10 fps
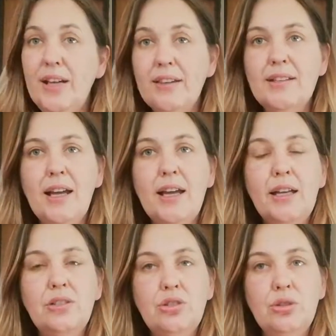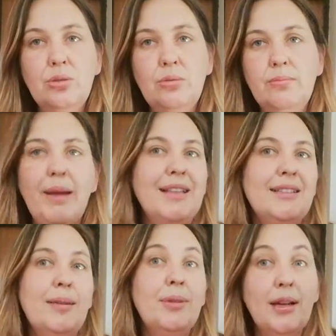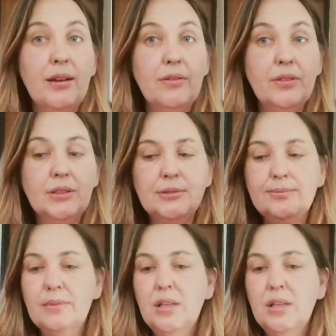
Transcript: another day to make something out of it.